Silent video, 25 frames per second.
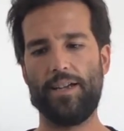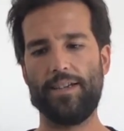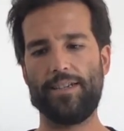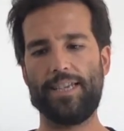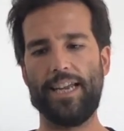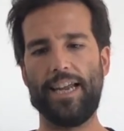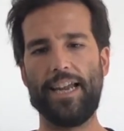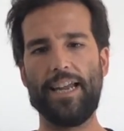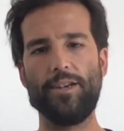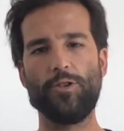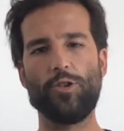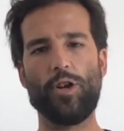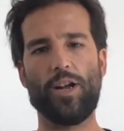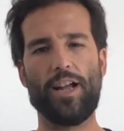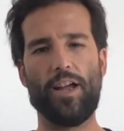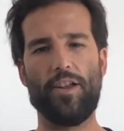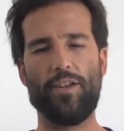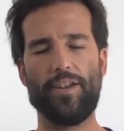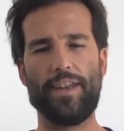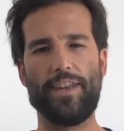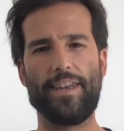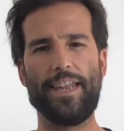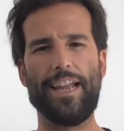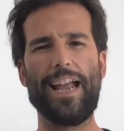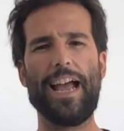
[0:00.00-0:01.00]
take into
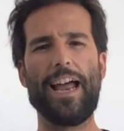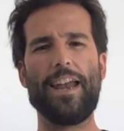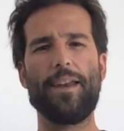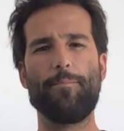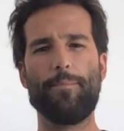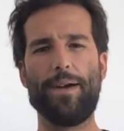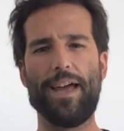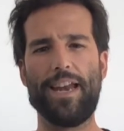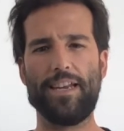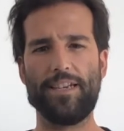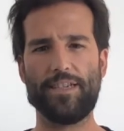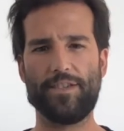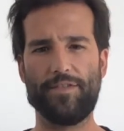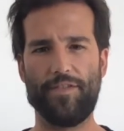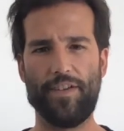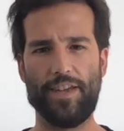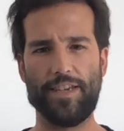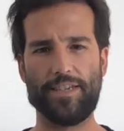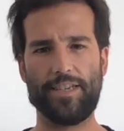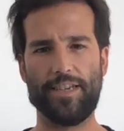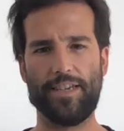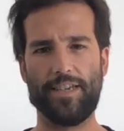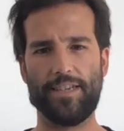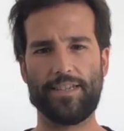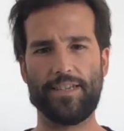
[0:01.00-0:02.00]
account that they got to manage
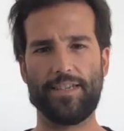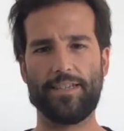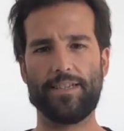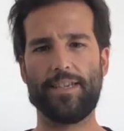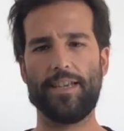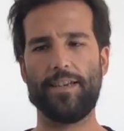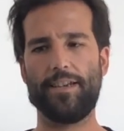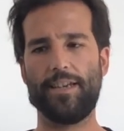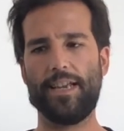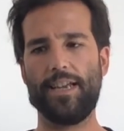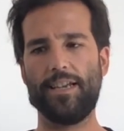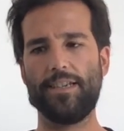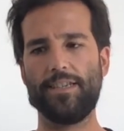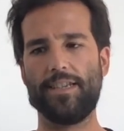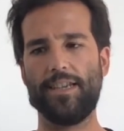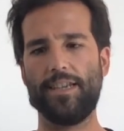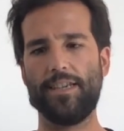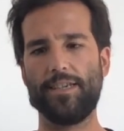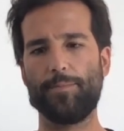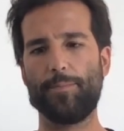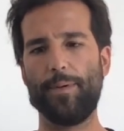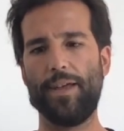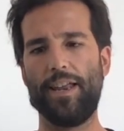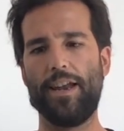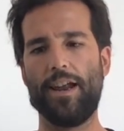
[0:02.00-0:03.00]
visits. And sometimes they
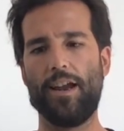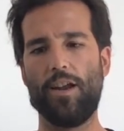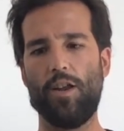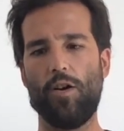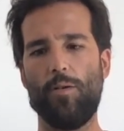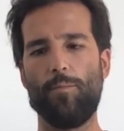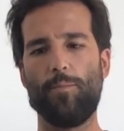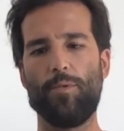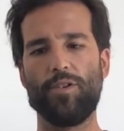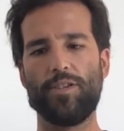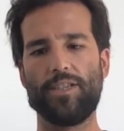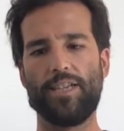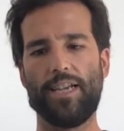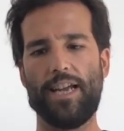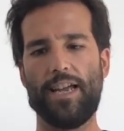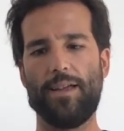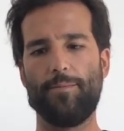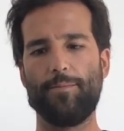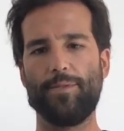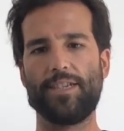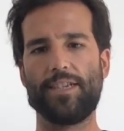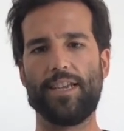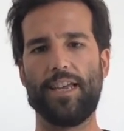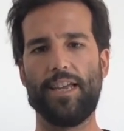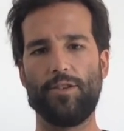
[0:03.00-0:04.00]
spend a lot more time
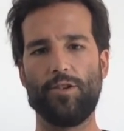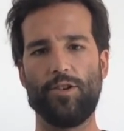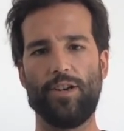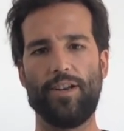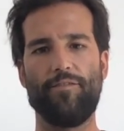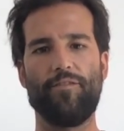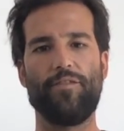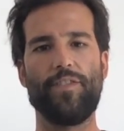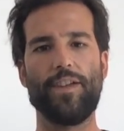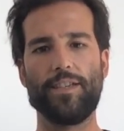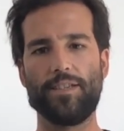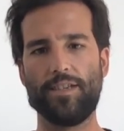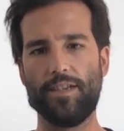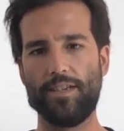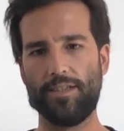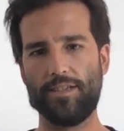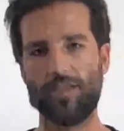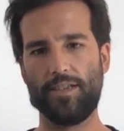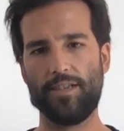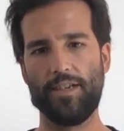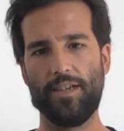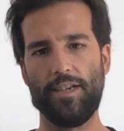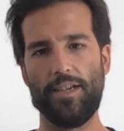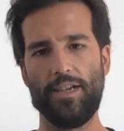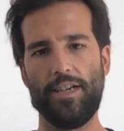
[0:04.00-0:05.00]
scheduling
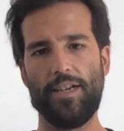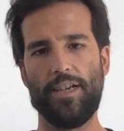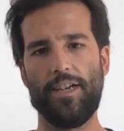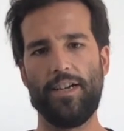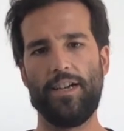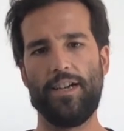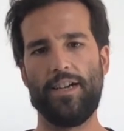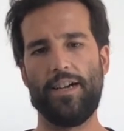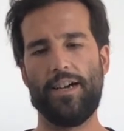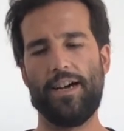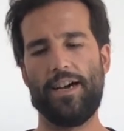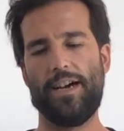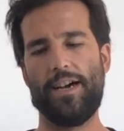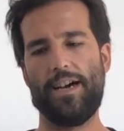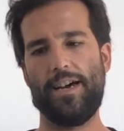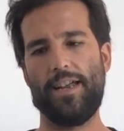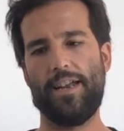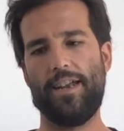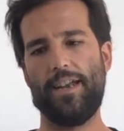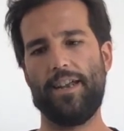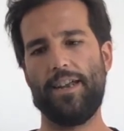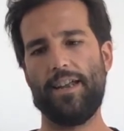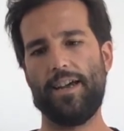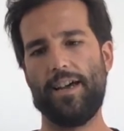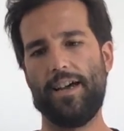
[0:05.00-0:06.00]
visits.
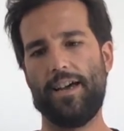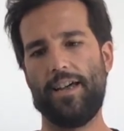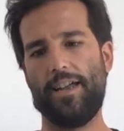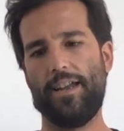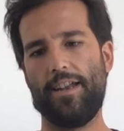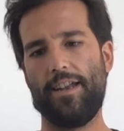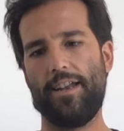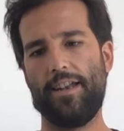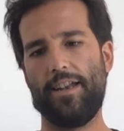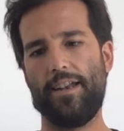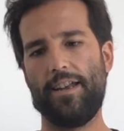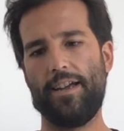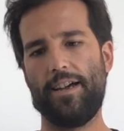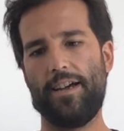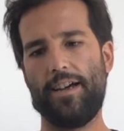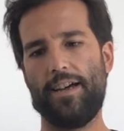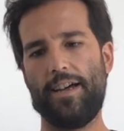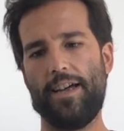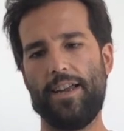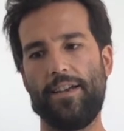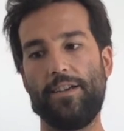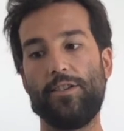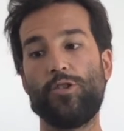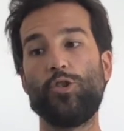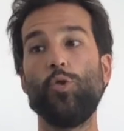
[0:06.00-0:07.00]
And
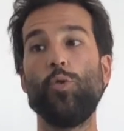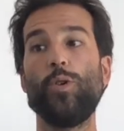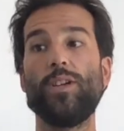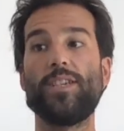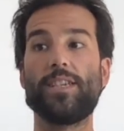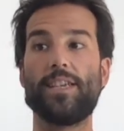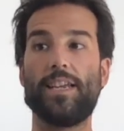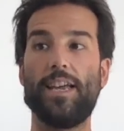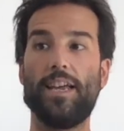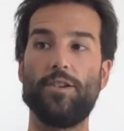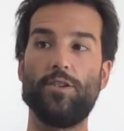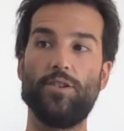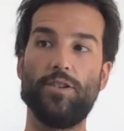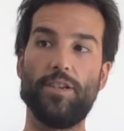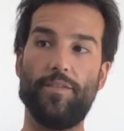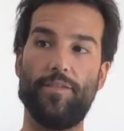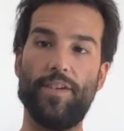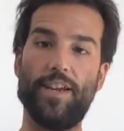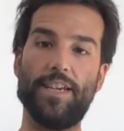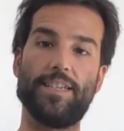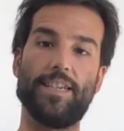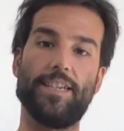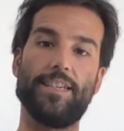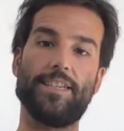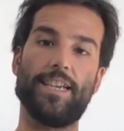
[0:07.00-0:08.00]
to schedule the
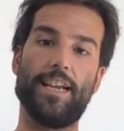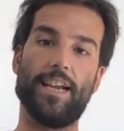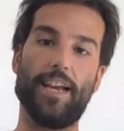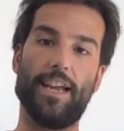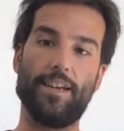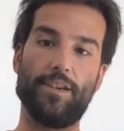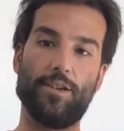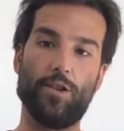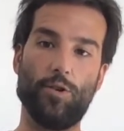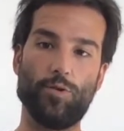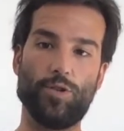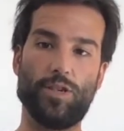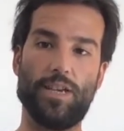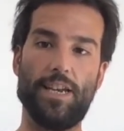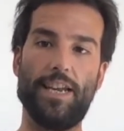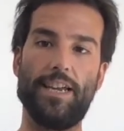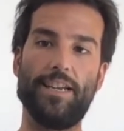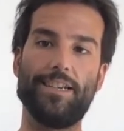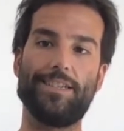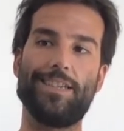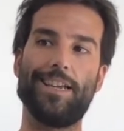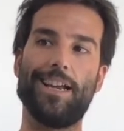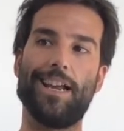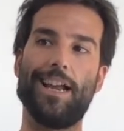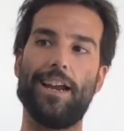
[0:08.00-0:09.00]
visits and get those
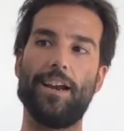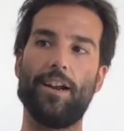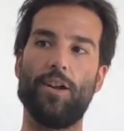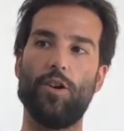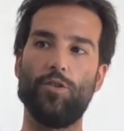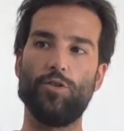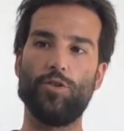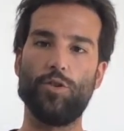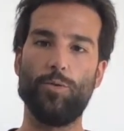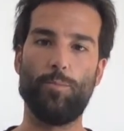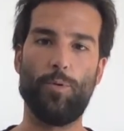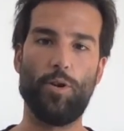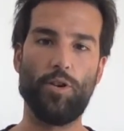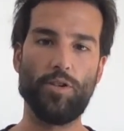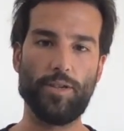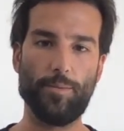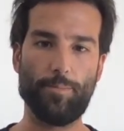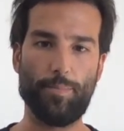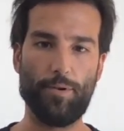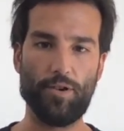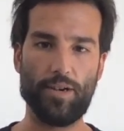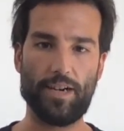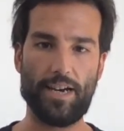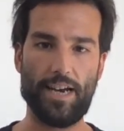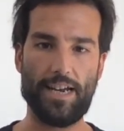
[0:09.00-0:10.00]
leads, they got to go to
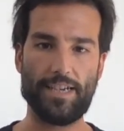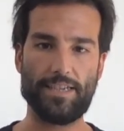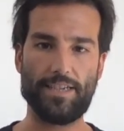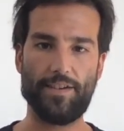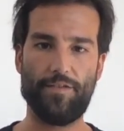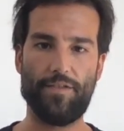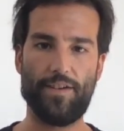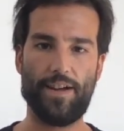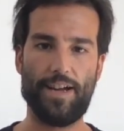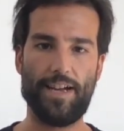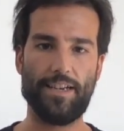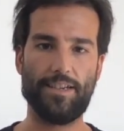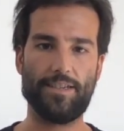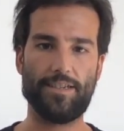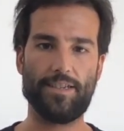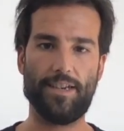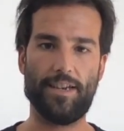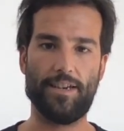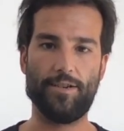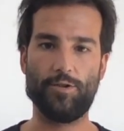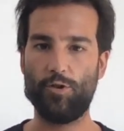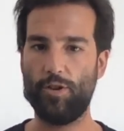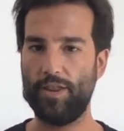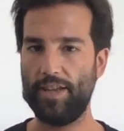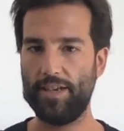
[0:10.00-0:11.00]
multiple classifieds
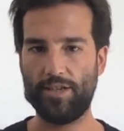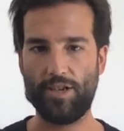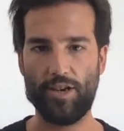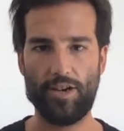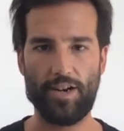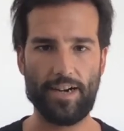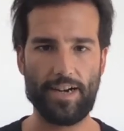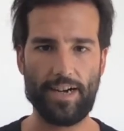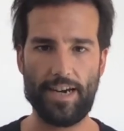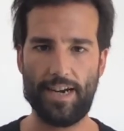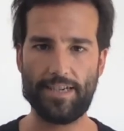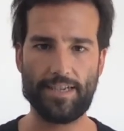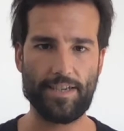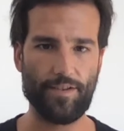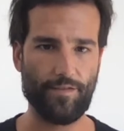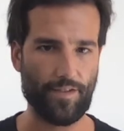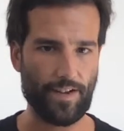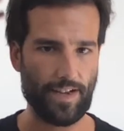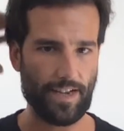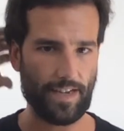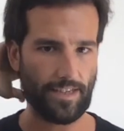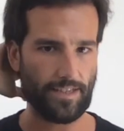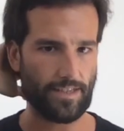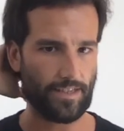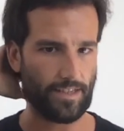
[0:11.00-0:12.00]
and traditional
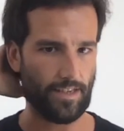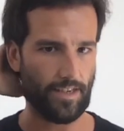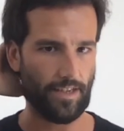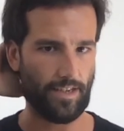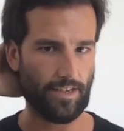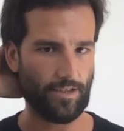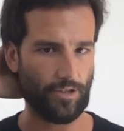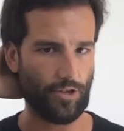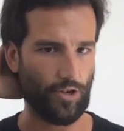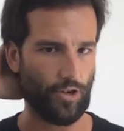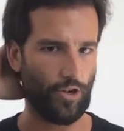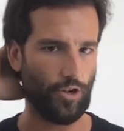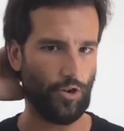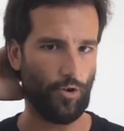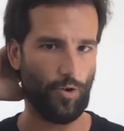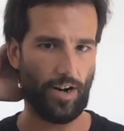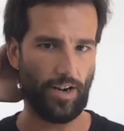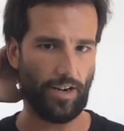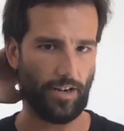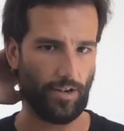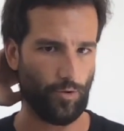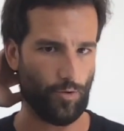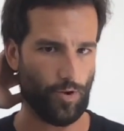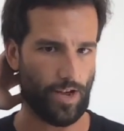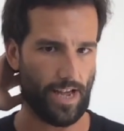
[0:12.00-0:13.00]
classifieds. You are
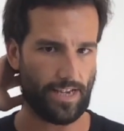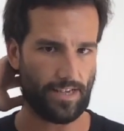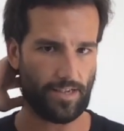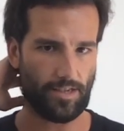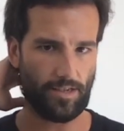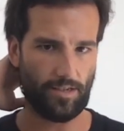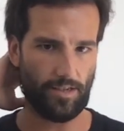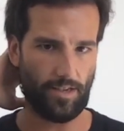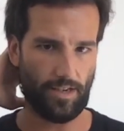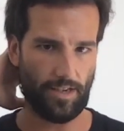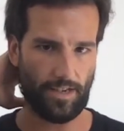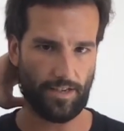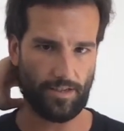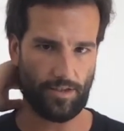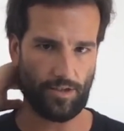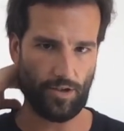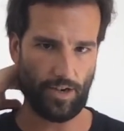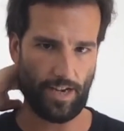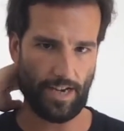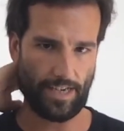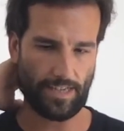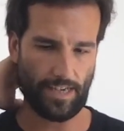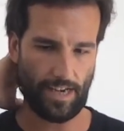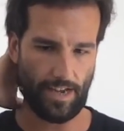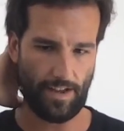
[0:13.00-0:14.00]
in US, you
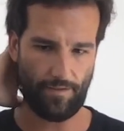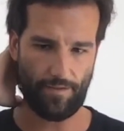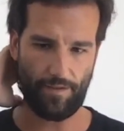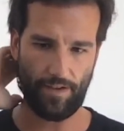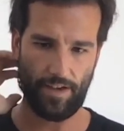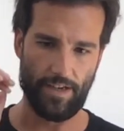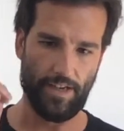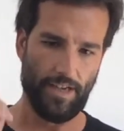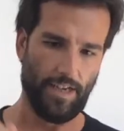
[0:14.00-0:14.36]
guys have,